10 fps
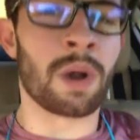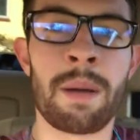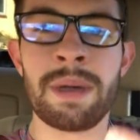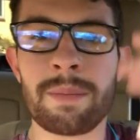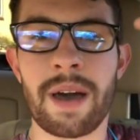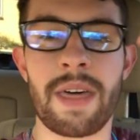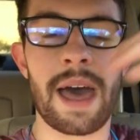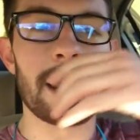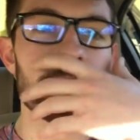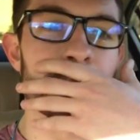What I mean by
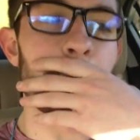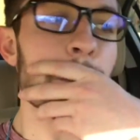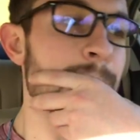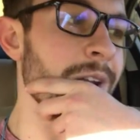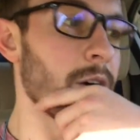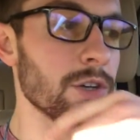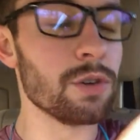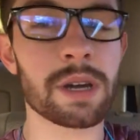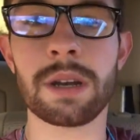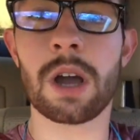that is, you know,
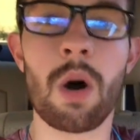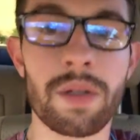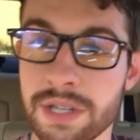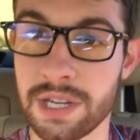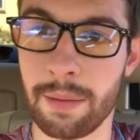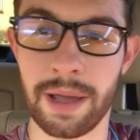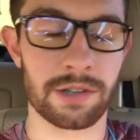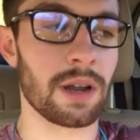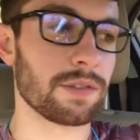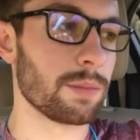you can go on the
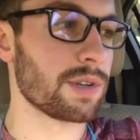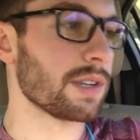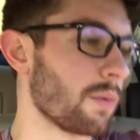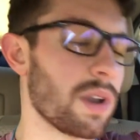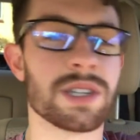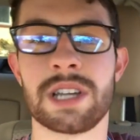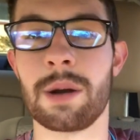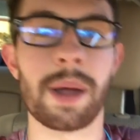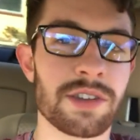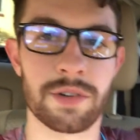Stairmaster, right? If someone says, I went on the
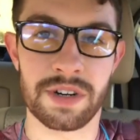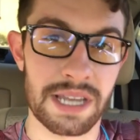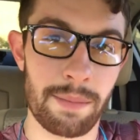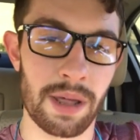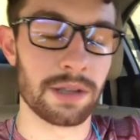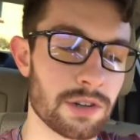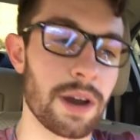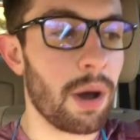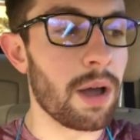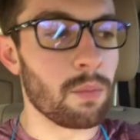Stairmaster for 10 minutes,
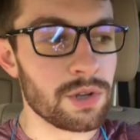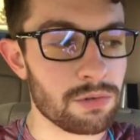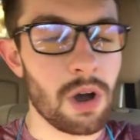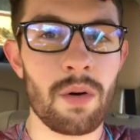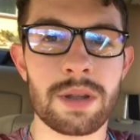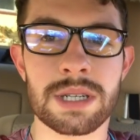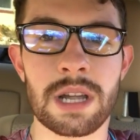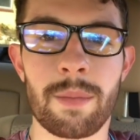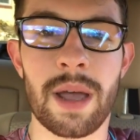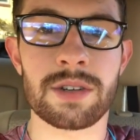But when you go on the
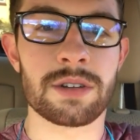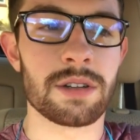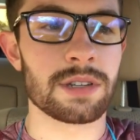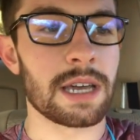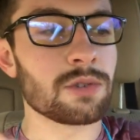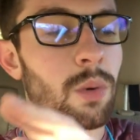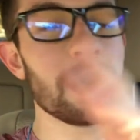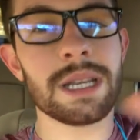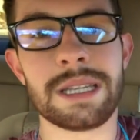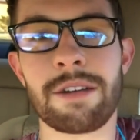Stairmaster, there's like
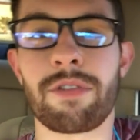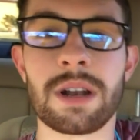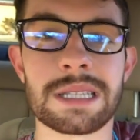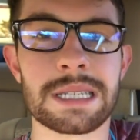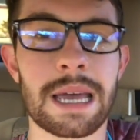20 different